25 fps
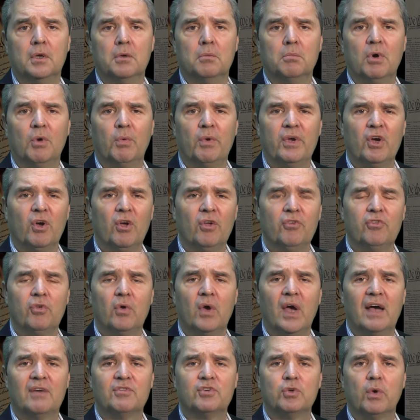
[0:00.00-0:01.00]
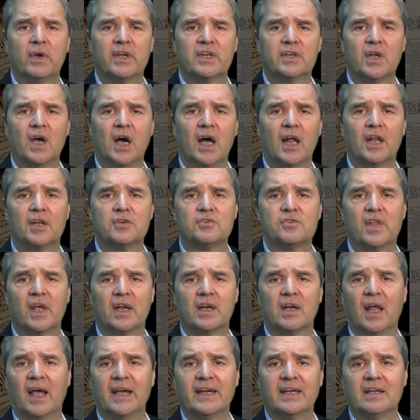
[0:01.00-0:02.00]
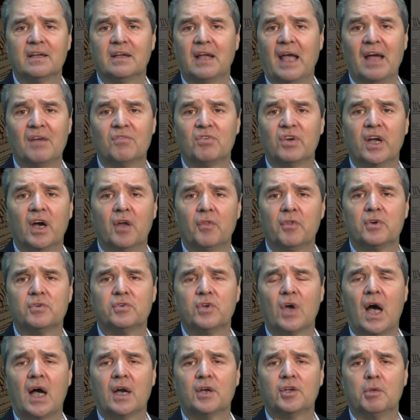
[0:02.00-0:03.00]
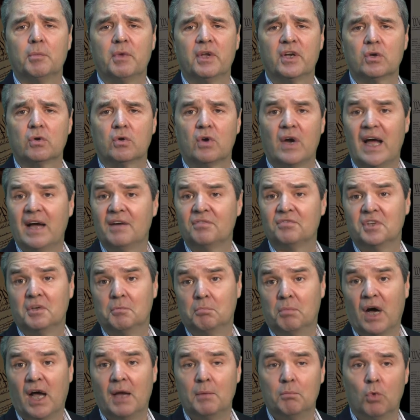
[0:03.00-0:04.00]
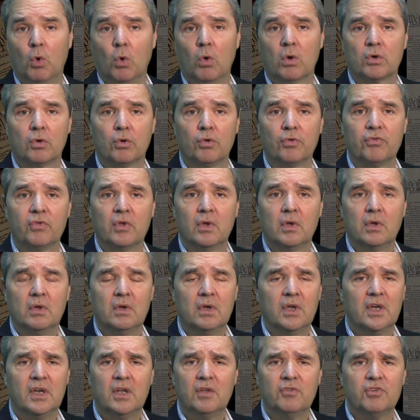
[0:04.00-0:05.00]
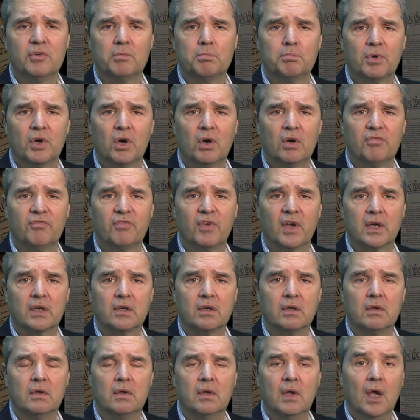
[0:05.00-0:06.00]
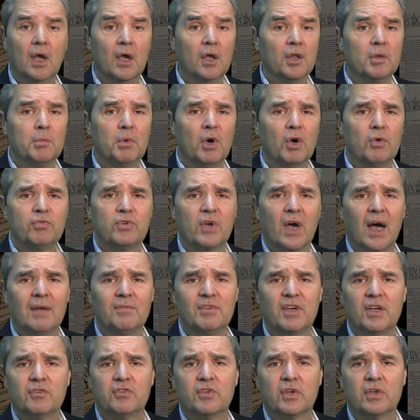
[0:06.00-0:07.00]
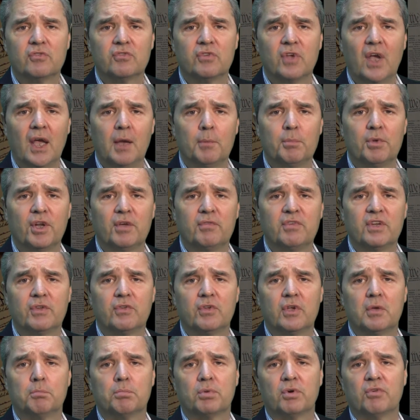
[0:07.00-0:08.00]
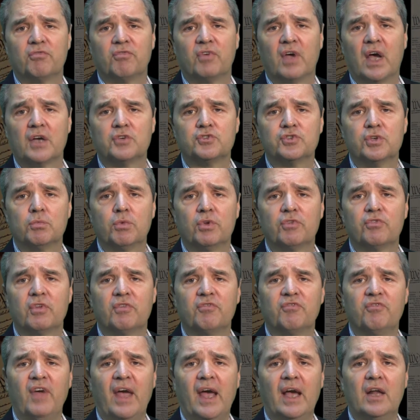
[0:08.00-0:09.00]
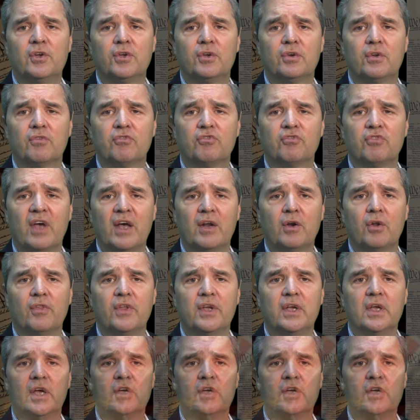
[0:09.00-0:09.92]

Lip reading: But we also have to acknowledge that, like every other document crafted by mortals, it isn't perfect. The most obvious example of its imperfection was the failure to settle the